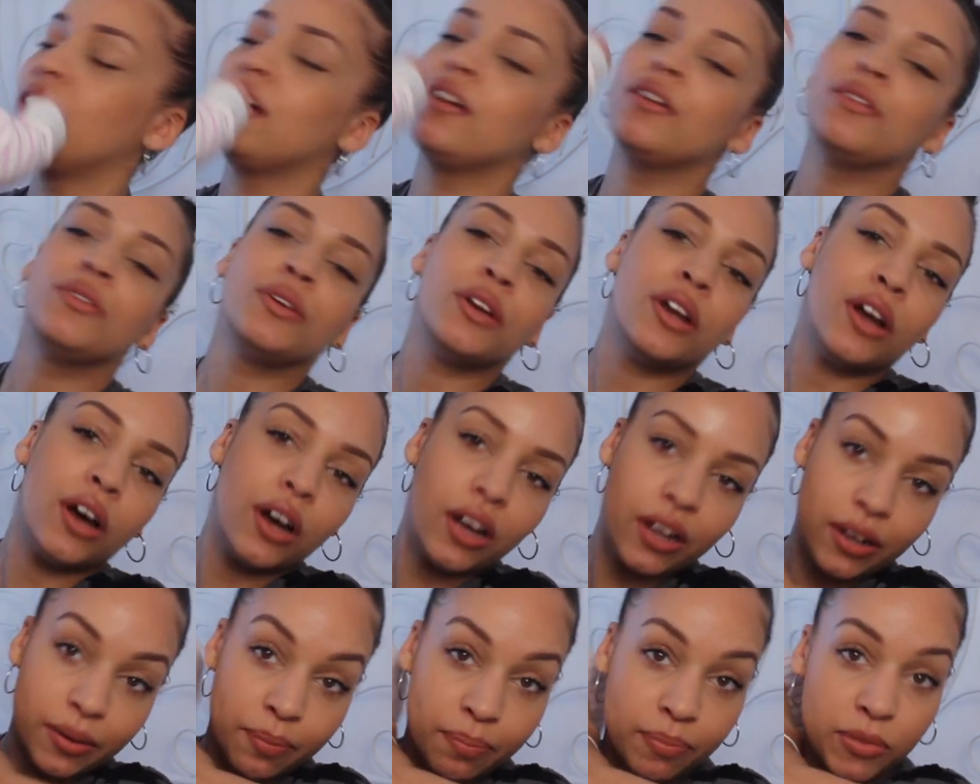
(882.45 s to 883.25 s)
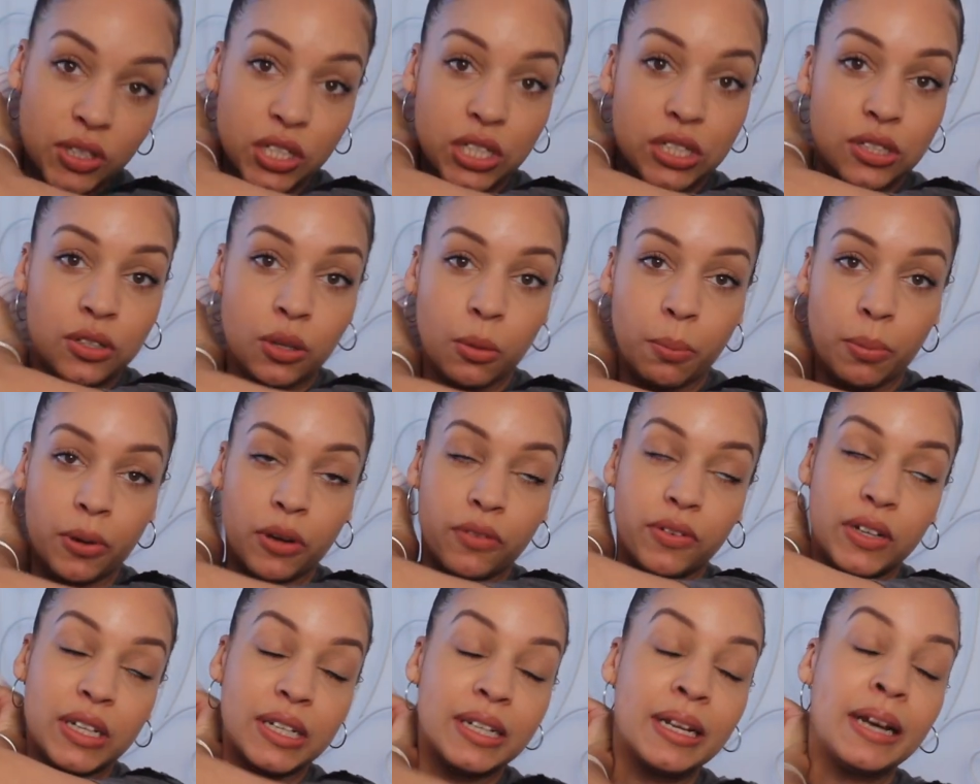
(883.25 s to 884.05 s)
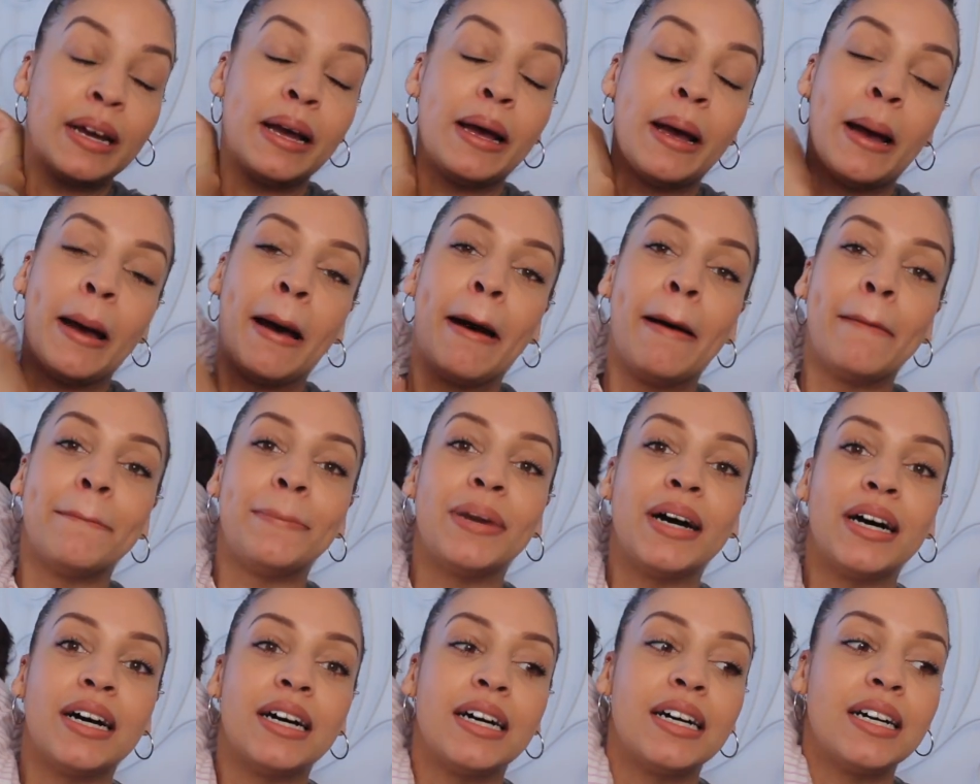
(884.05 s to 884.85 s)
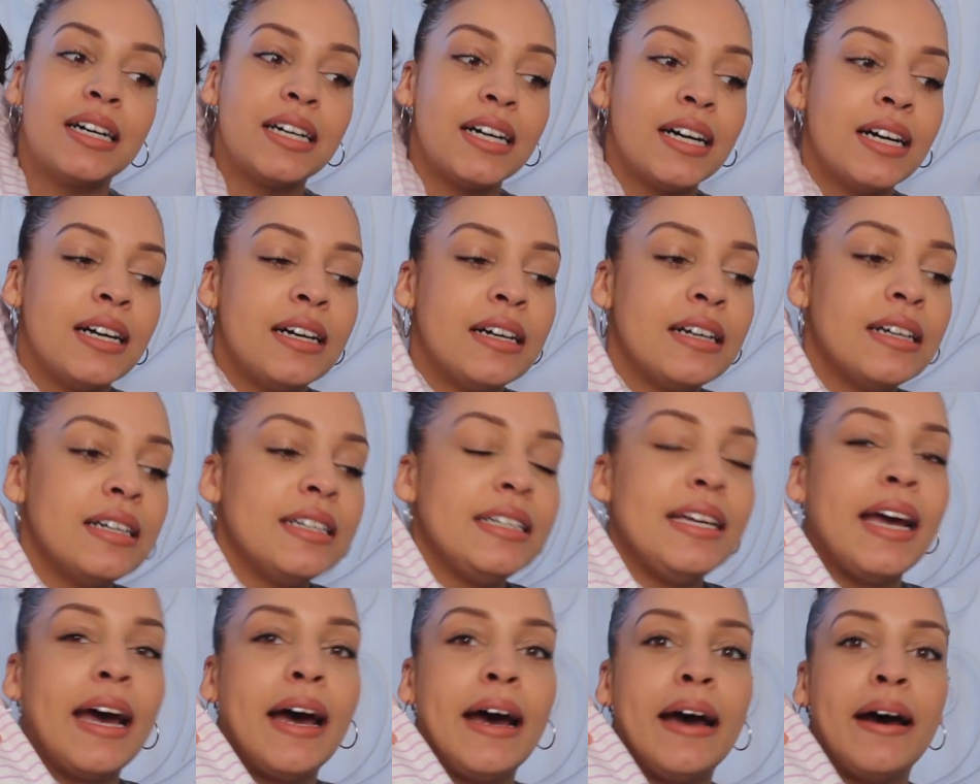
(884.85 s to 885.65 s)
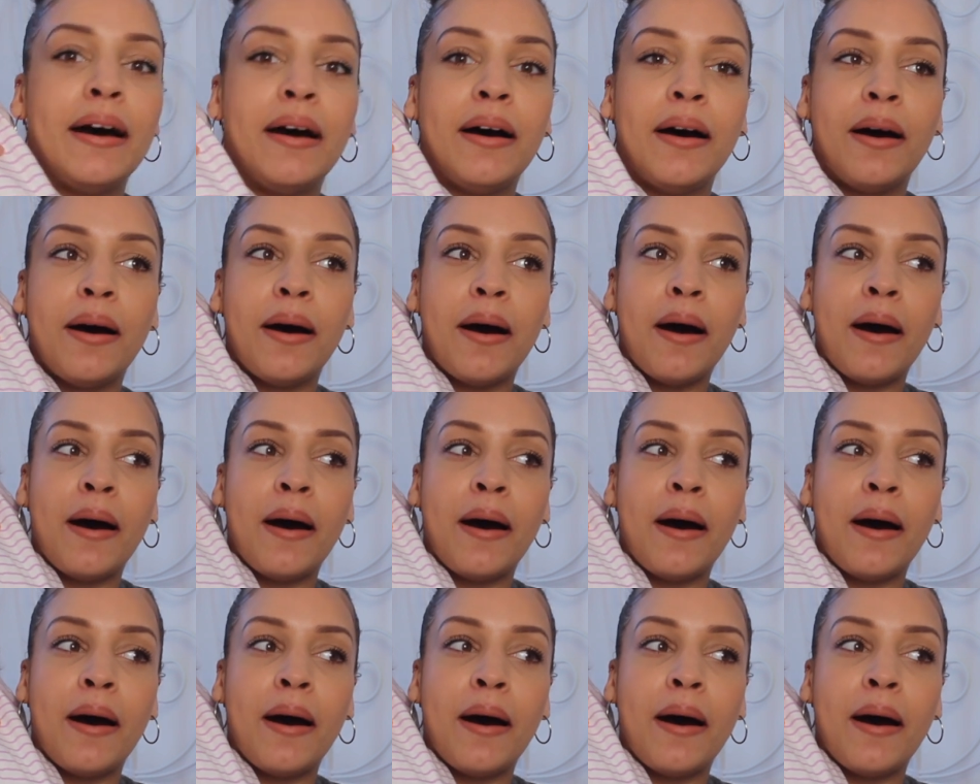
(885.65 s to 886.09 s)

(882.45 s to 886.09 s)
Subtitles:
Oh no, she's not bothered. But yeah,